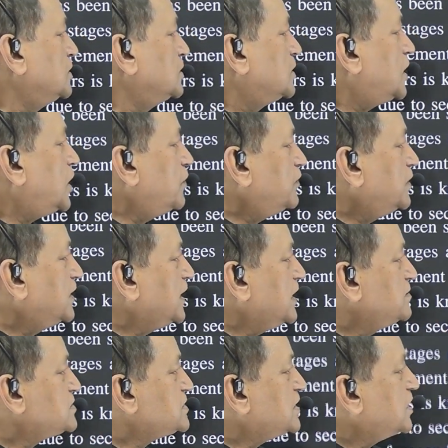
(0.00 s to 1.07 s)
However, time
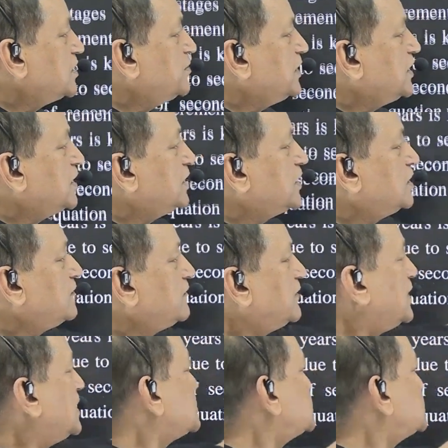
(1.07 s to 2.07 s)
settlement data of last